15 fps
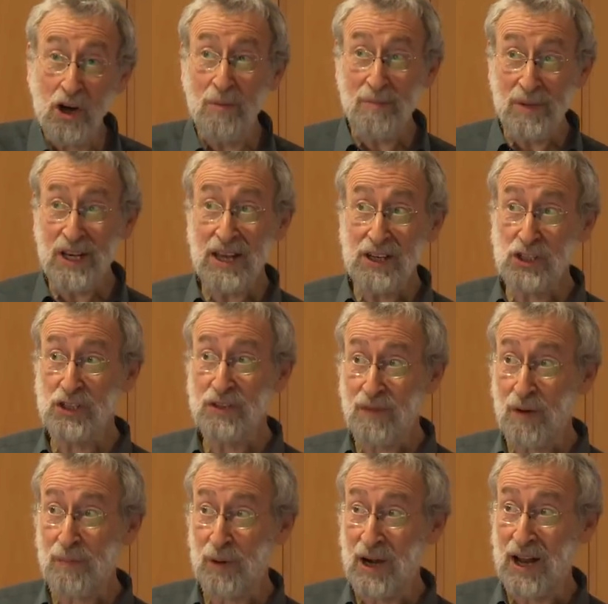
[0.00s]
combination of
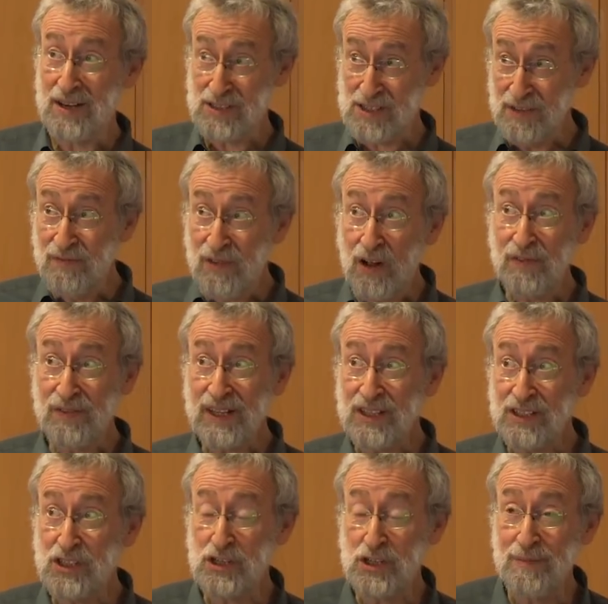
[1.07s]
operands involving
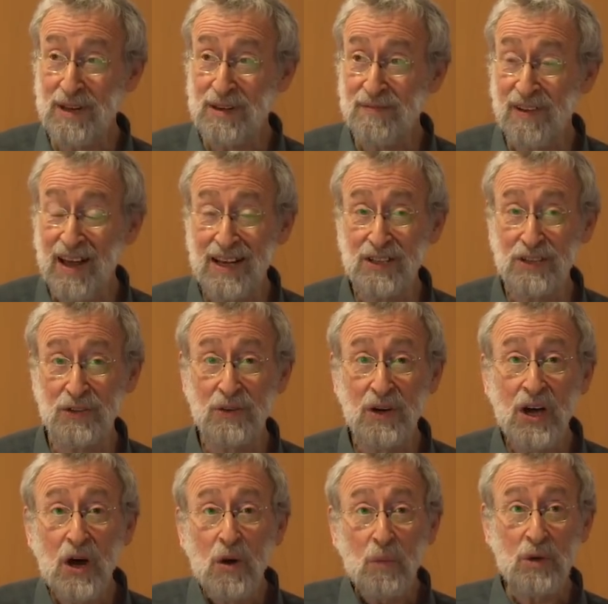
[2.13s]
integer min value
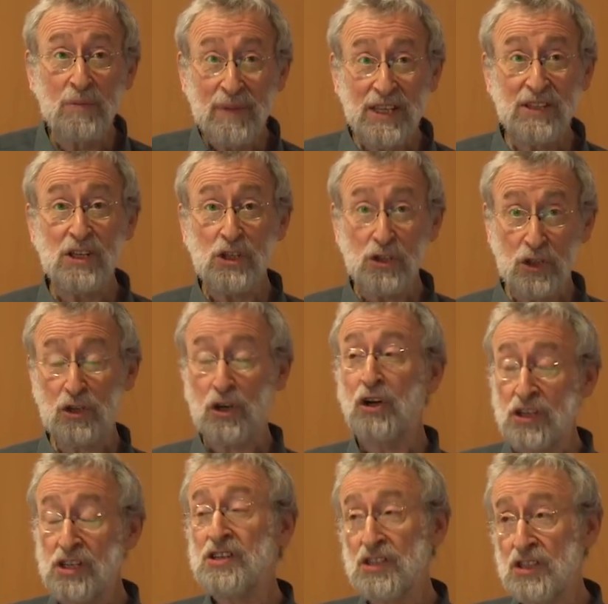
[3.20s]
would mean that you
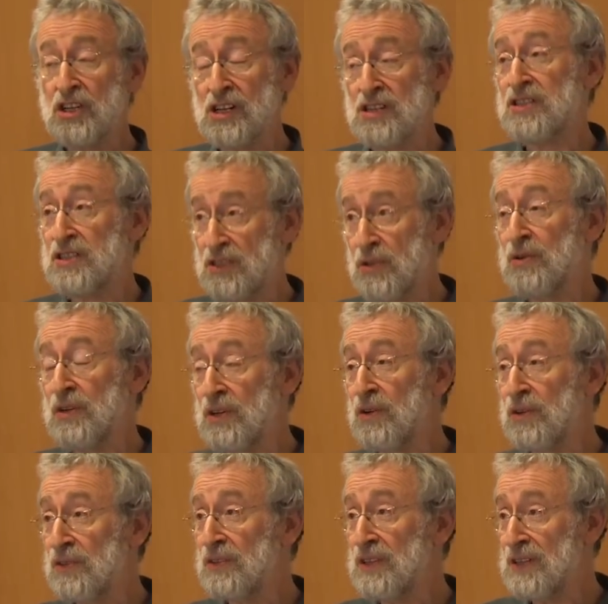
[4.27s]
couldn't just do an
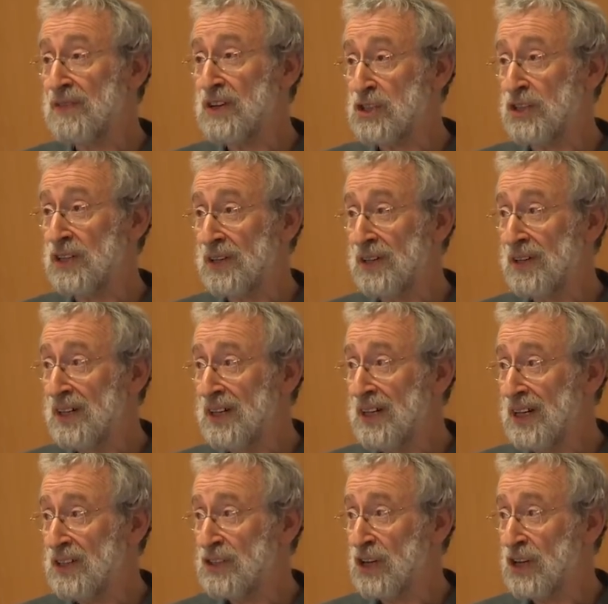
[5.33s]
ordinary division in